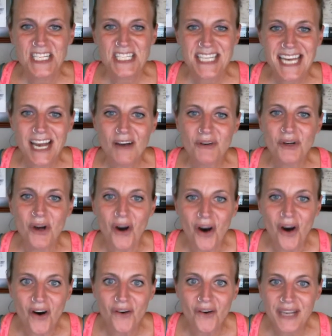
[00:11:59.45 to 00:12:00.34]
town
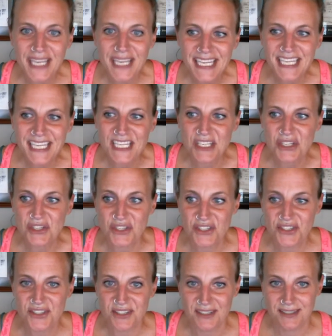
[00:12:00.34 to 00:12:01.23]
hall
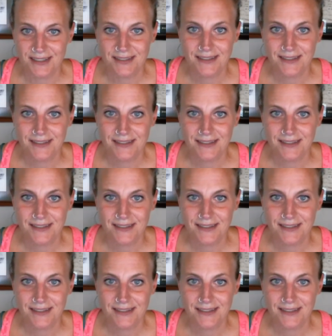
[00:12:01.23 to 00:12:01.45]
ends